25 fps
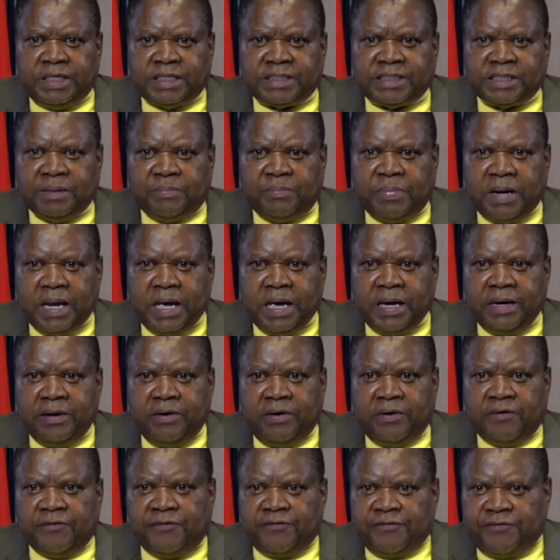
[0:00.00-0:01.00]
the supply
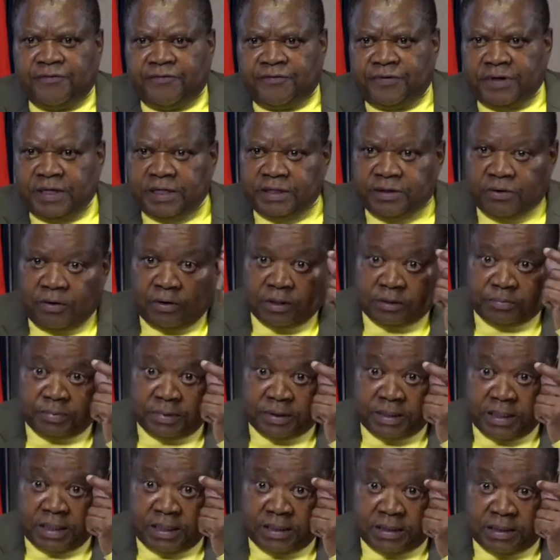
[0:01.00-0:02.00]
of field
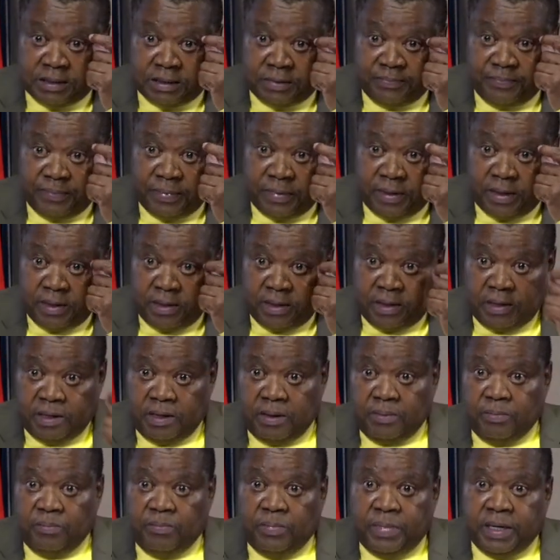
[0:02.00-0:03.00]
hospitals,
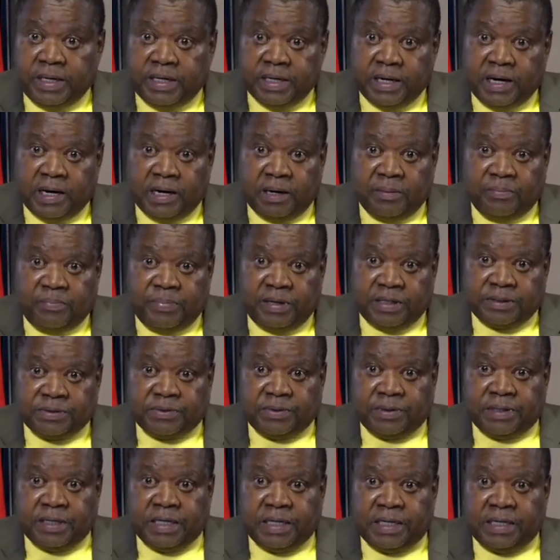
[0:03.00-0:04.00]
medical
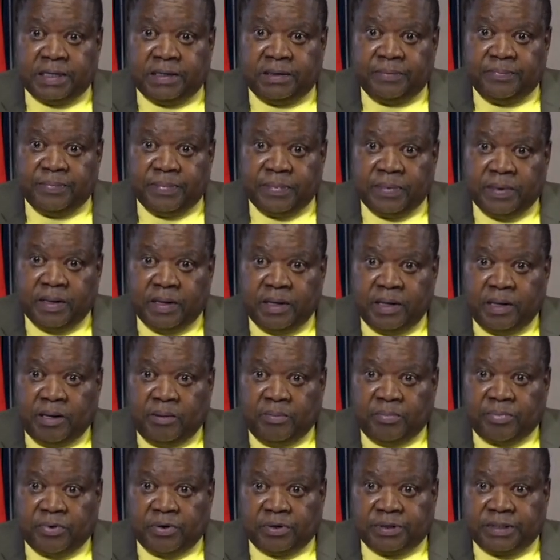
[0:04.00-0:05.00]
personnel,
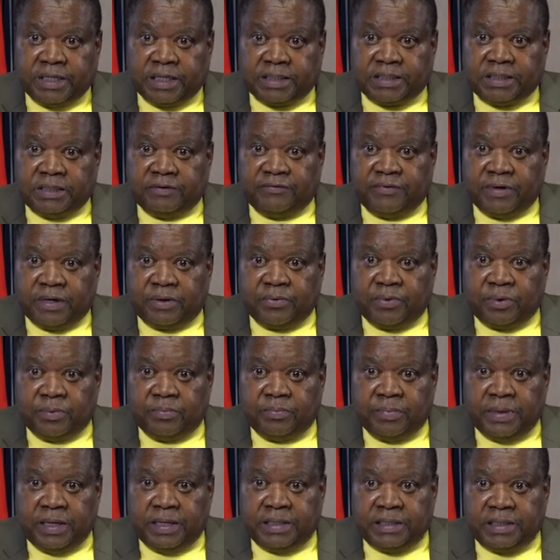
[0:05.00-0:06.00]
protective
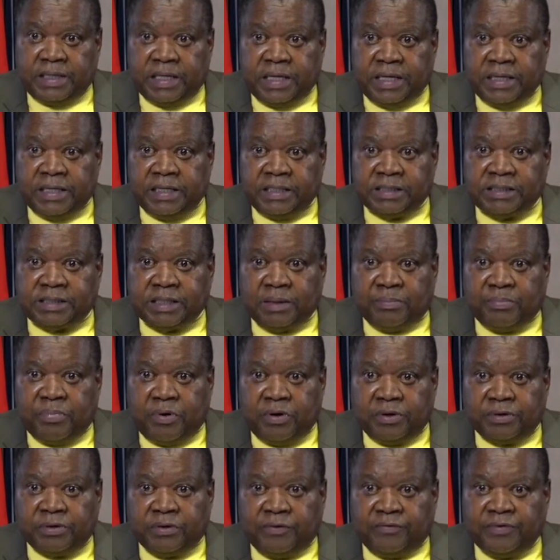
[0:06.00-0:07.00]
equipment, and in
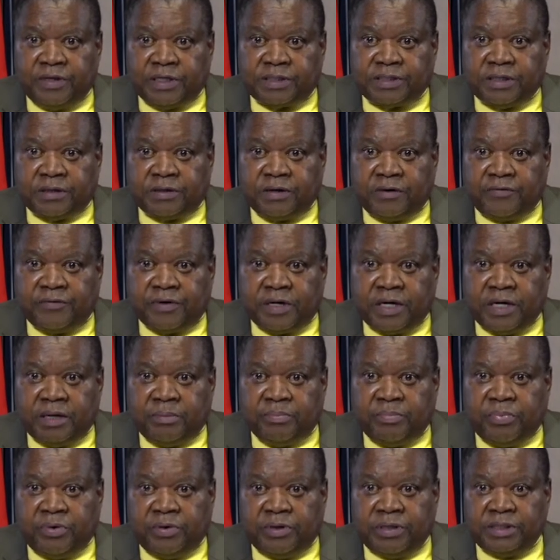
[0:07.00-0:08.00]
support of the South
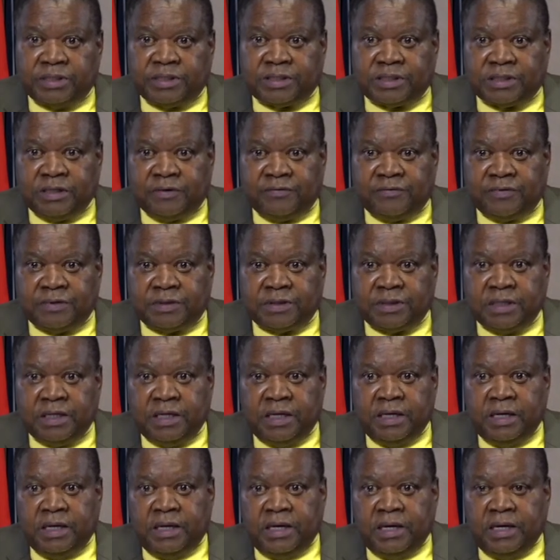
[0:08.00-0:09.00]
African Police Service
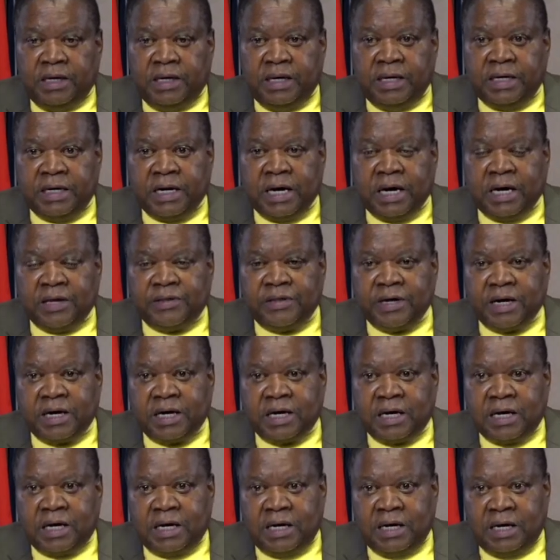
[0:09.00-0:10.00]
and other
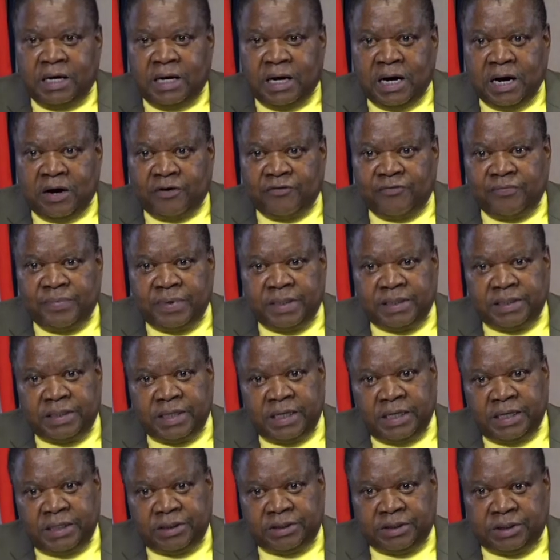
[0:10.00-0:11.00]
government
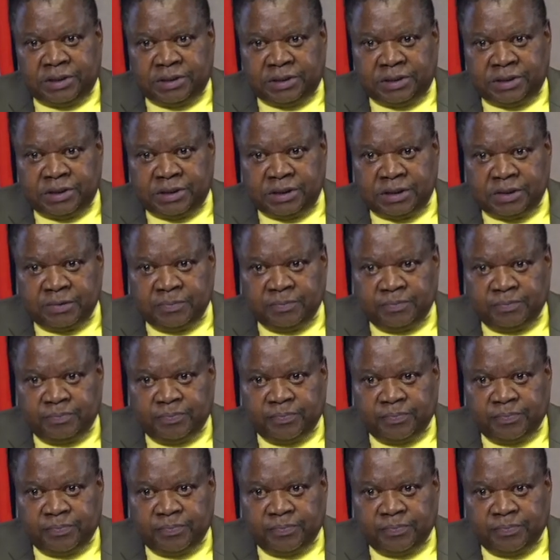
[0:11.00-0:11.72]
agencies.